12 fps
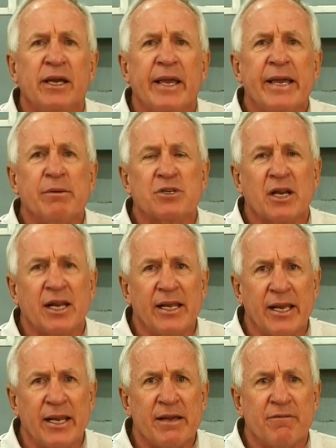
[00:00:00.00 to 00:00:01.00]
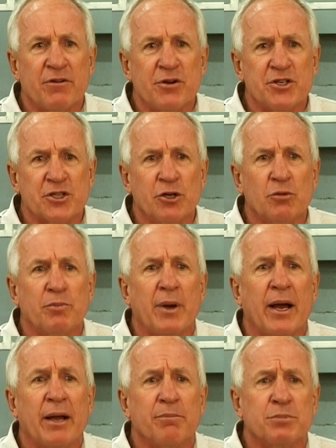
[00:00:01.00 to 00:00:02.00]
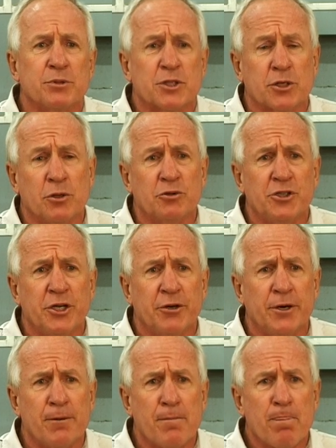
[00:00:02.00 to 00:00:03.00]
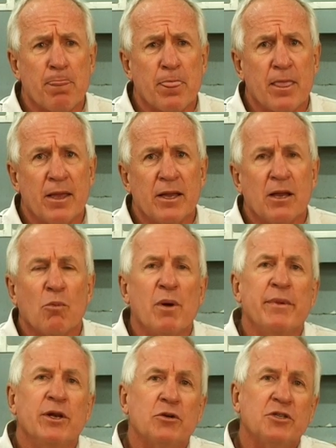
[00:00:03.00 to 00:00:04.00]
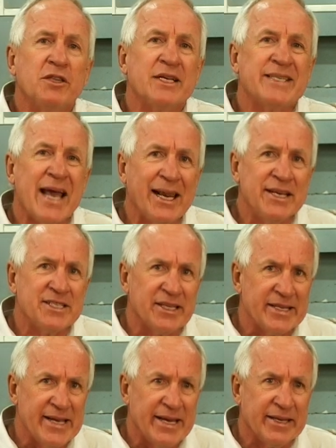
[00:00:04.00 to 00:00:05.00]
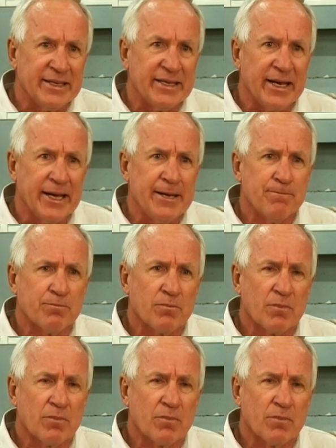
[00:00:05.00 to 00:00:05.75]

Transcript: He was clearly a very skilled, skilled shearer. When we looked at the tallies at the end of the day,